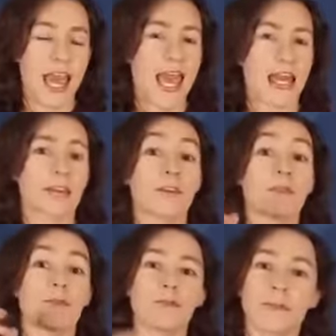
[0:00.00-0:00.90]
and
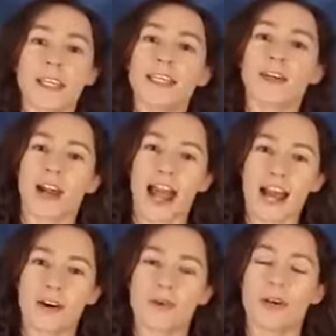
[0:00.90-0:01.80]
figure
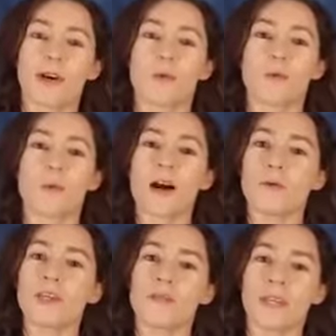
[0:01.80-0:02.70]
out what
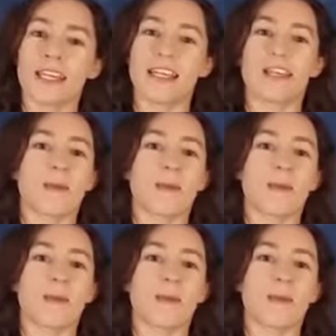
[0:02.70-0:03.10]
would be